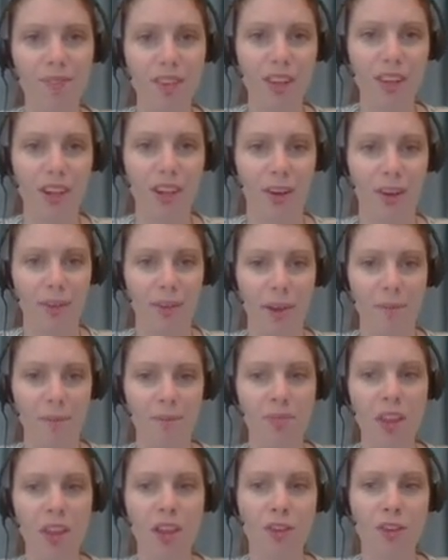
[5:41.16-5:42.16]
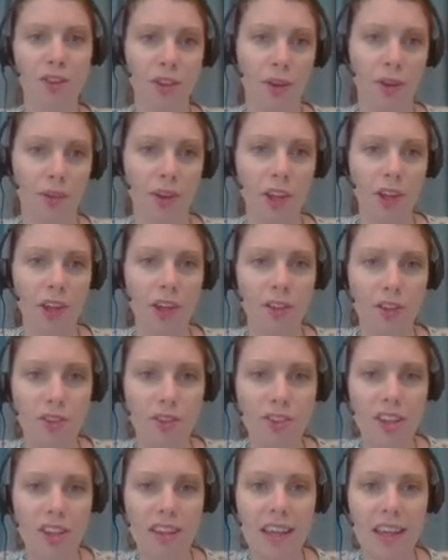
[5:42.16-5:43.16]
All right, so
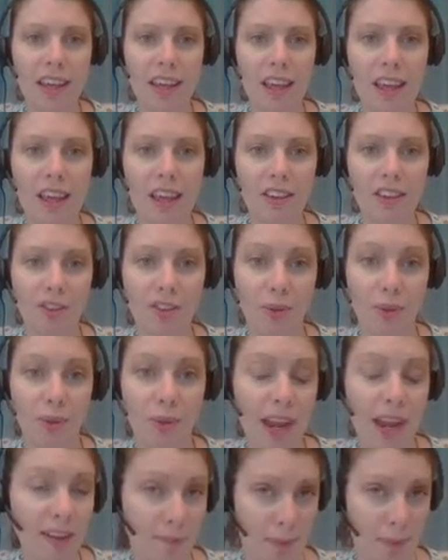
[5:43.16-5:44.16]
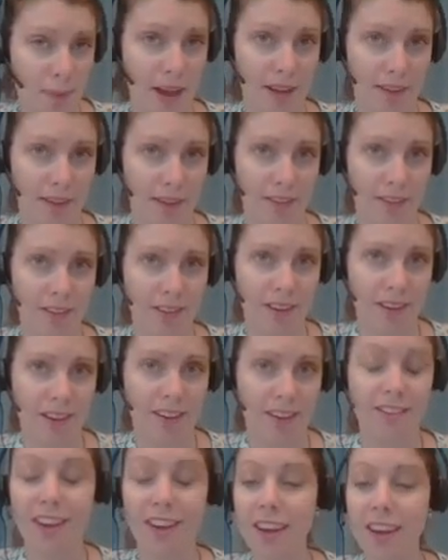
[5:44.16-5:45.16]
using the direct pattern
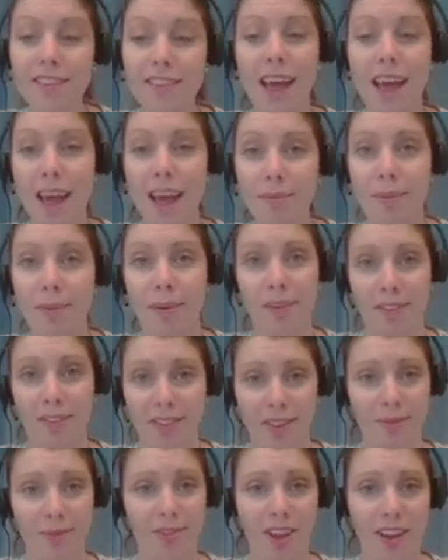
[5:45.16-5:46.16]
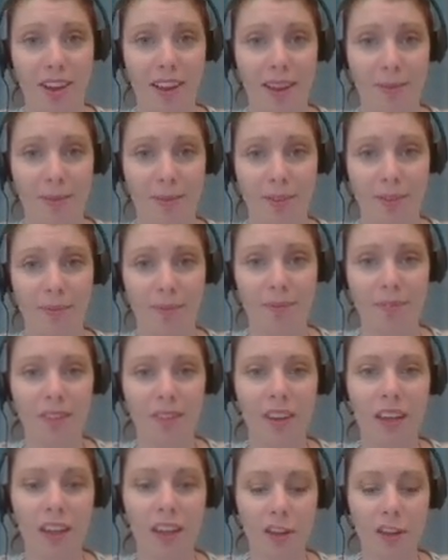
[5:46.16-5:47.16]
does happen sometimes
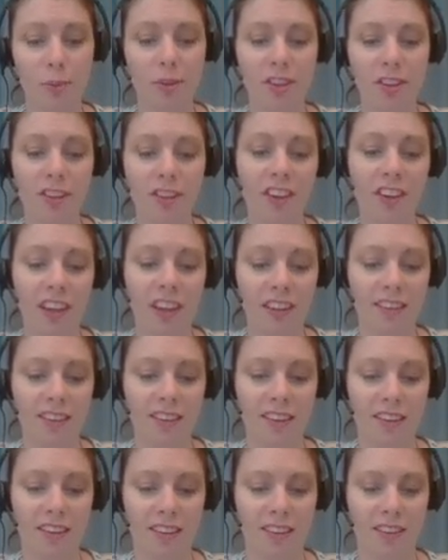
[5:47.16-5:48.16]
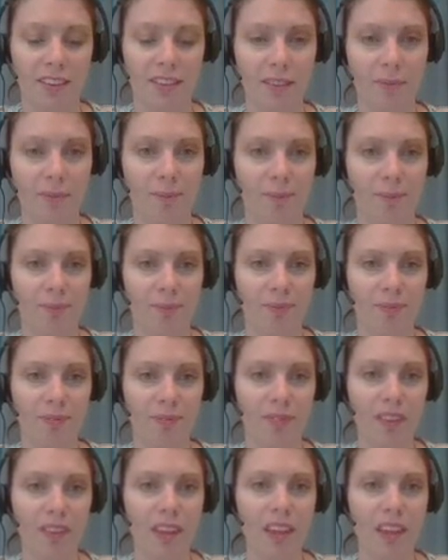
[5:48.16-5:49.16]
in specific instances,
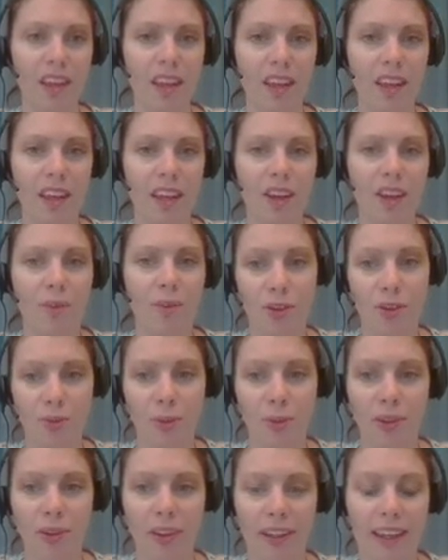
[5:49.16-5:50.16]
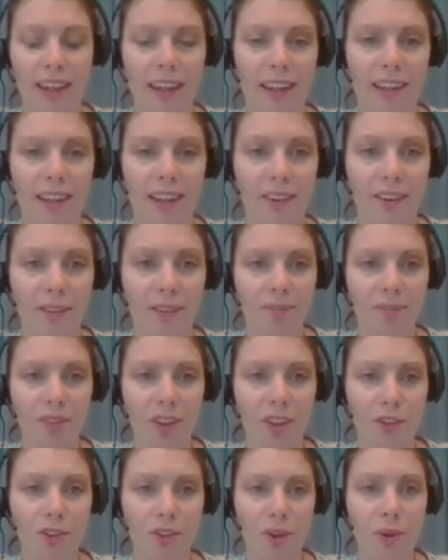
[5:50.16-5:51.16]
which we'll look at here.
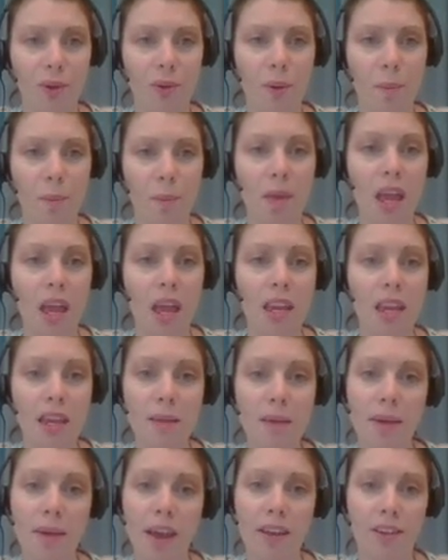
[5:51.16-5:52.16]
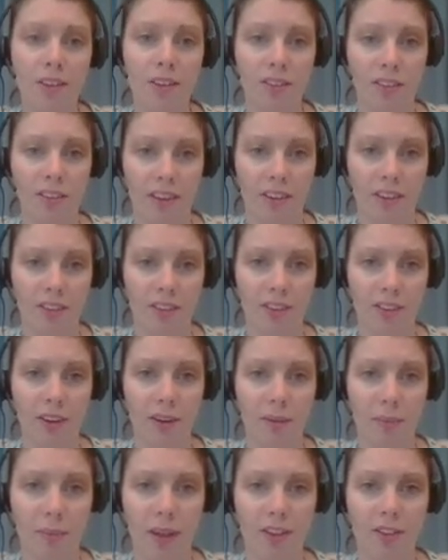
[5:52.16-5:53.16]
So many bad news letters are
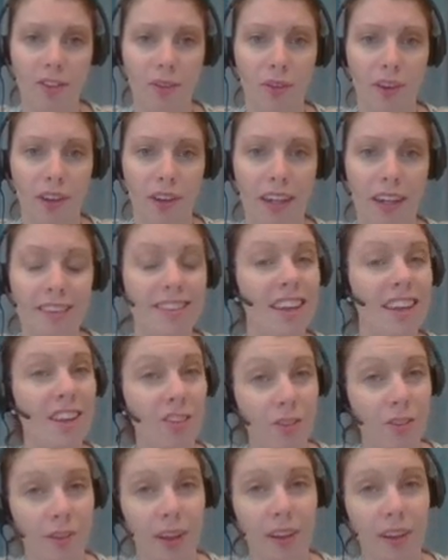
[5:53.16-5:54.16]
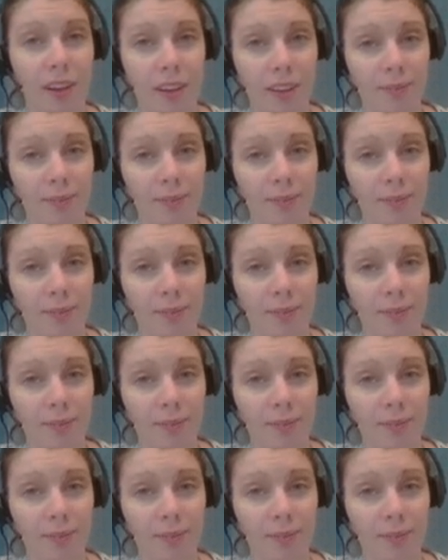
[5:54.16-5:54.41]
best organized indirectly,